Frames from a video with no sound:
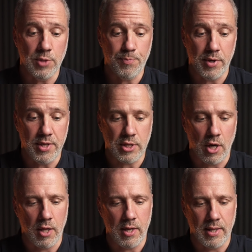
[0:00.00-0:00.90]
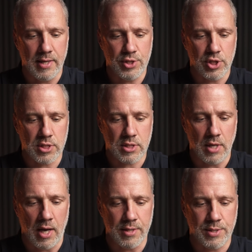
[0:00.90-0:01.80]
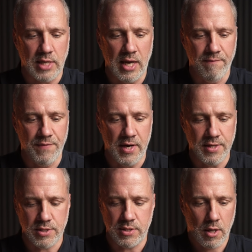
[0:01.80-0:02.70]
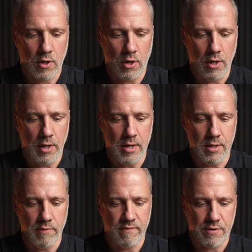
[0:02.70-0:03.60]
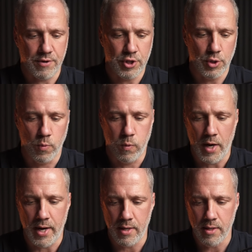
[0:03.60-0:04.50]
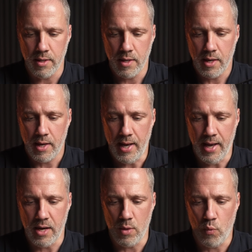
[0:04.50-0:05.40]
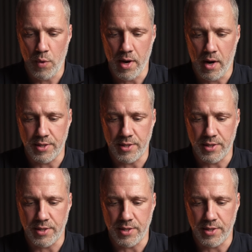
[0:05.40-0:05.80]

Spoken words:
is pretty solid. Let's just save this, call it version 1, and we are